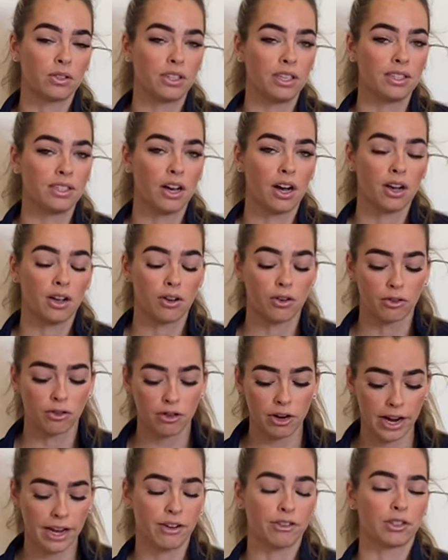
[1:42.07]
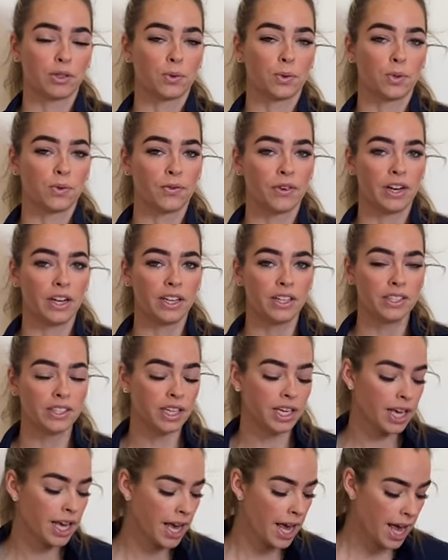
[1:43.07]
These are great Christmas fillers.
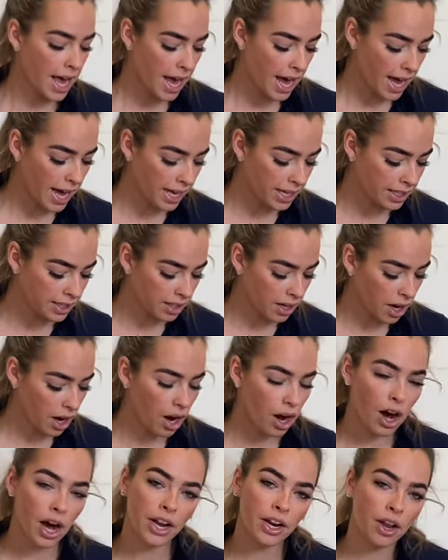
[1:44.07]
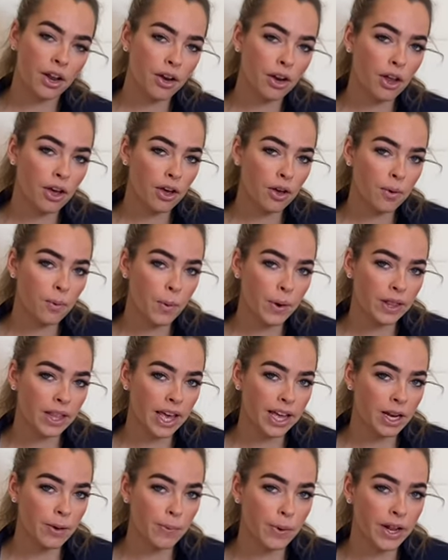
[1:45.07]
And I don't know whether
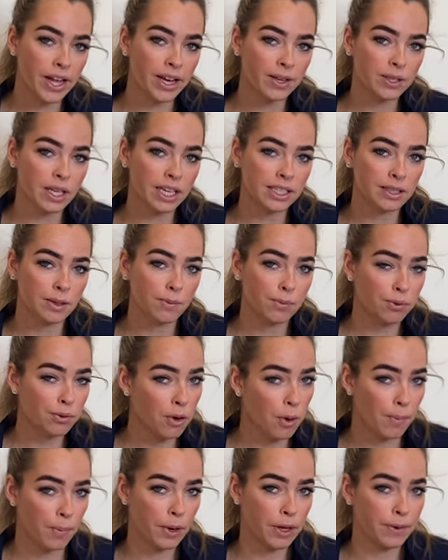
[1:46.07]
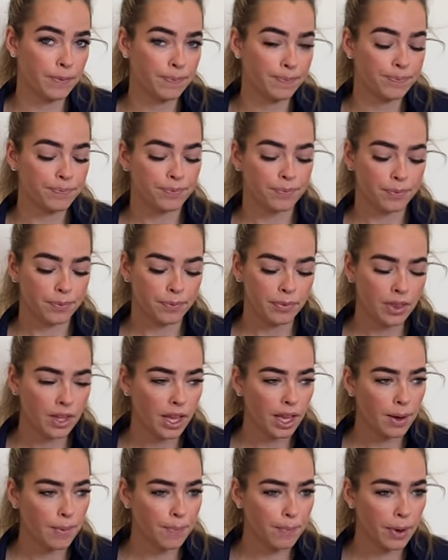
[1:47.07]
anybody else has the problem,
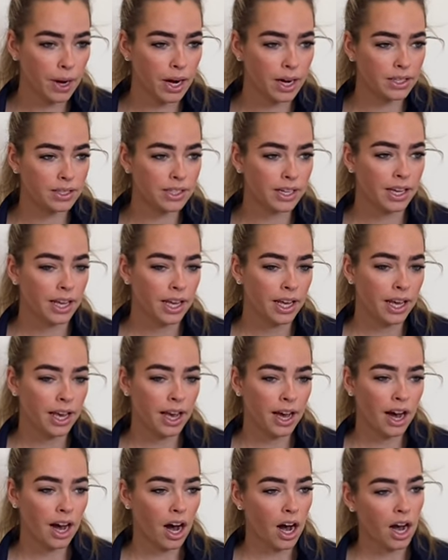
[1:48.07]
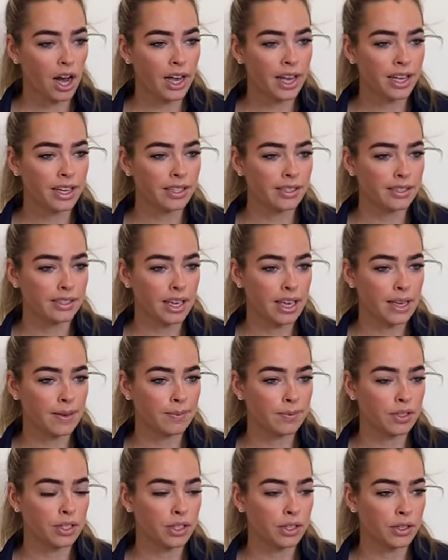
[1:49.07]
but I
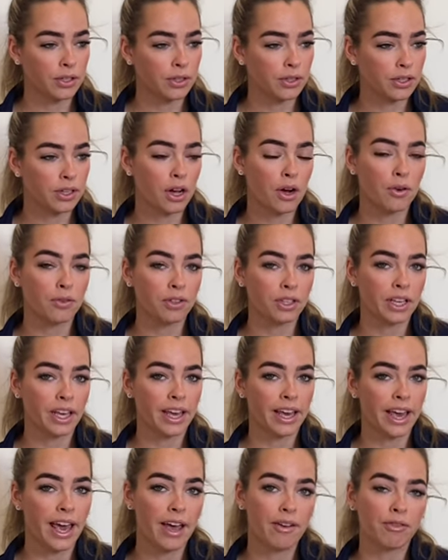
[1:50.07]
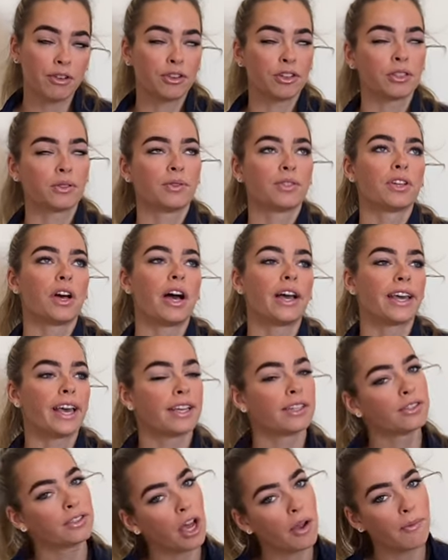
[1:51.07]
seem to start off the year, every Christmas, I get
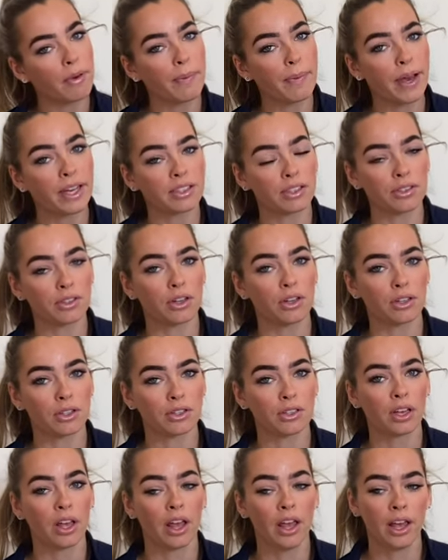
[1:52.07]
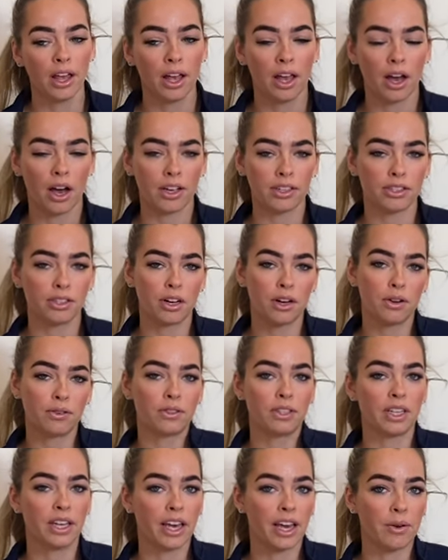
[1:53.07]
so many pairs of socks. I start off
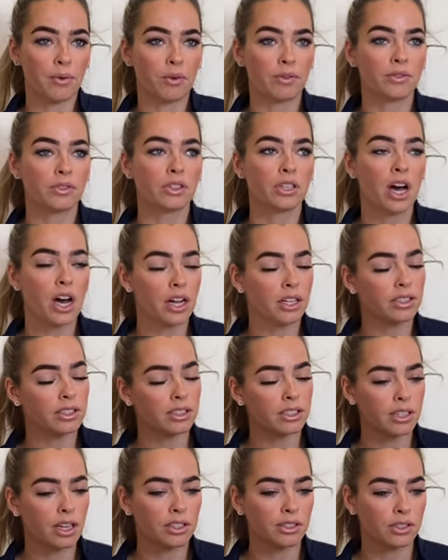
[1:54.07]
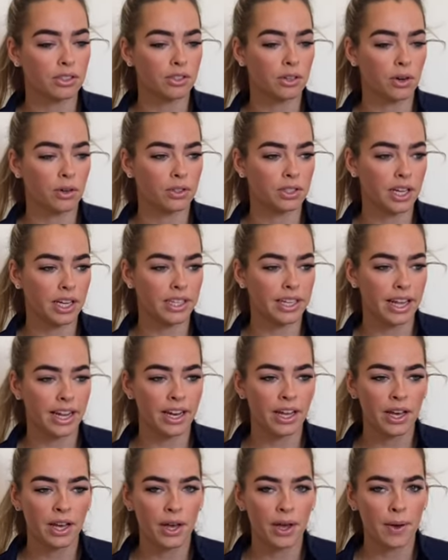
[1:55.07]
the year with tons and tons of socks, and
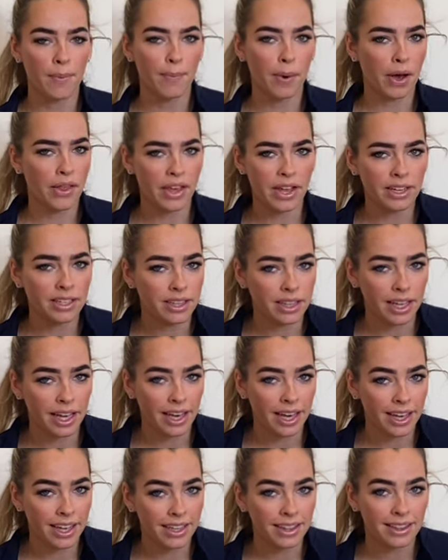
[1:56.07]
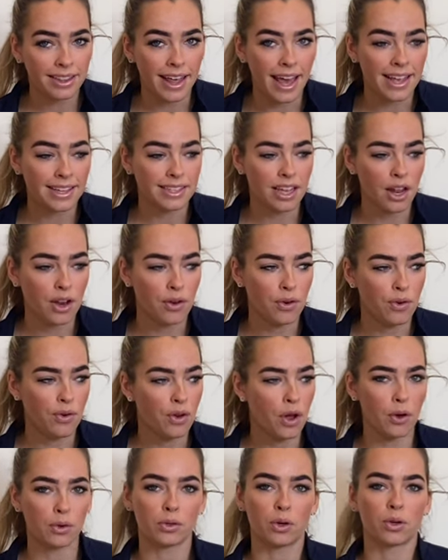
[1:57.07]
then by the end of the year, there's
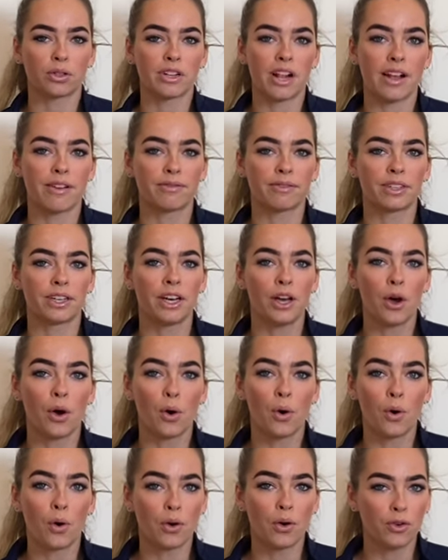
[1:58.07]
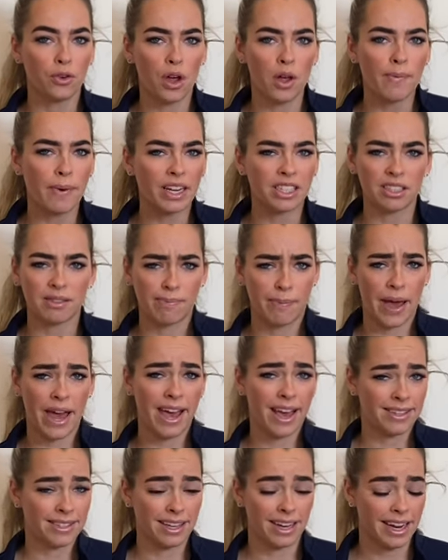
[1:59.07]
no socks left, or no matching
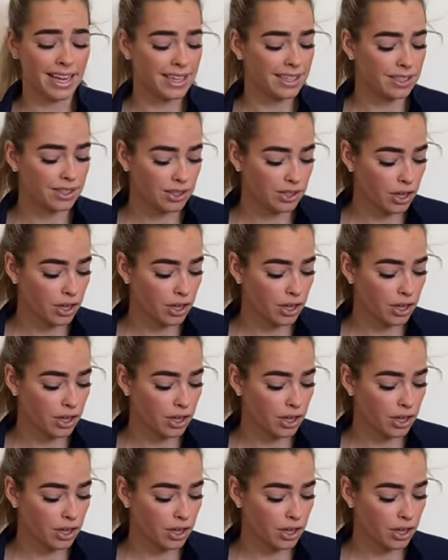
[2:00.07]
pairs at least.